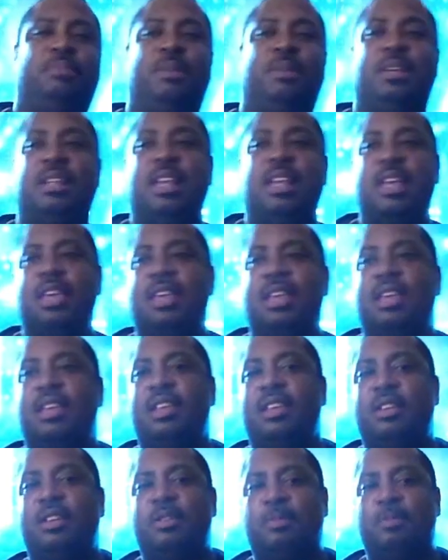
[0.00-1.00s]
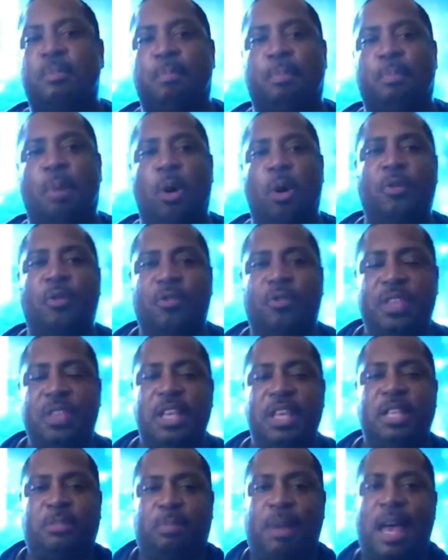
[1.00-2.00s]
But both
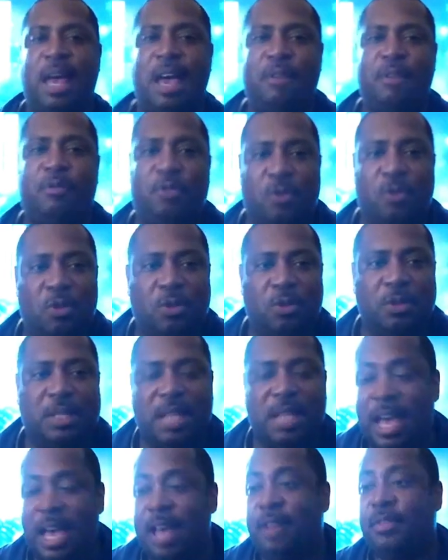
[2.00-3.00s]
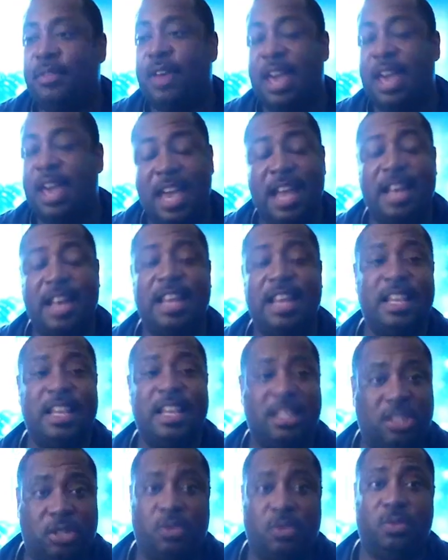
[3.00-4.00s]
these platforms have had
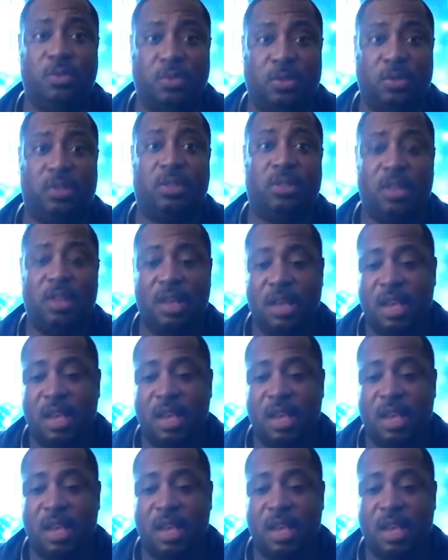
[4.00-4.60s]
issues.